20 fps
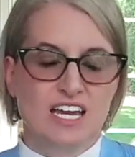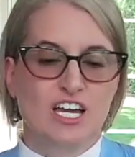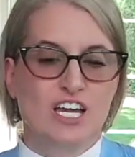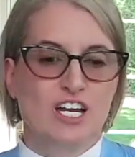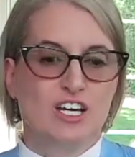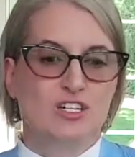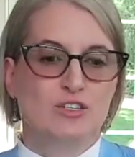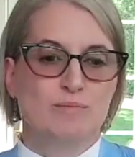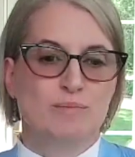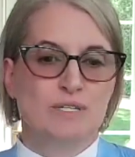
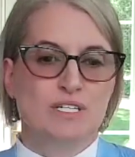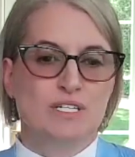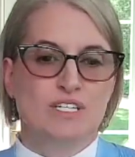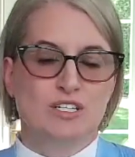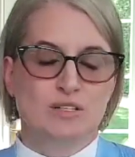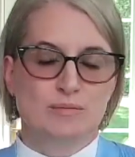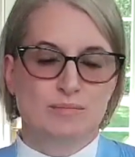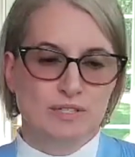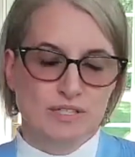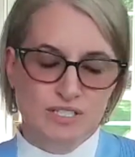and be
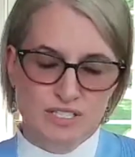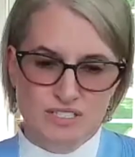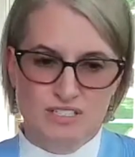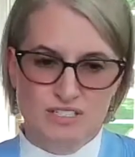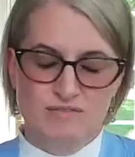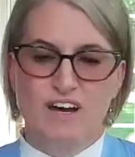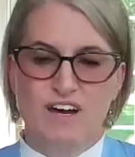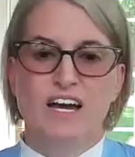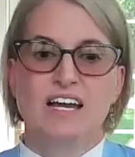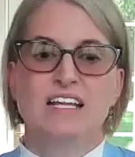completely
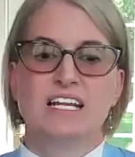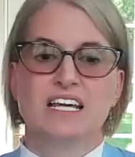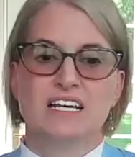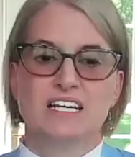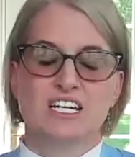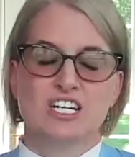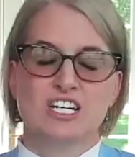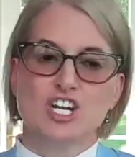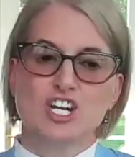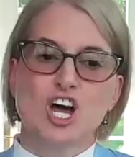fine
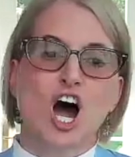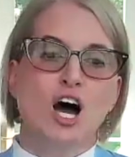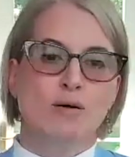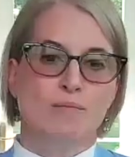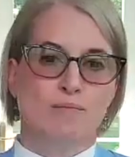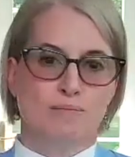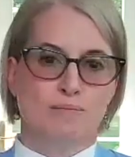and not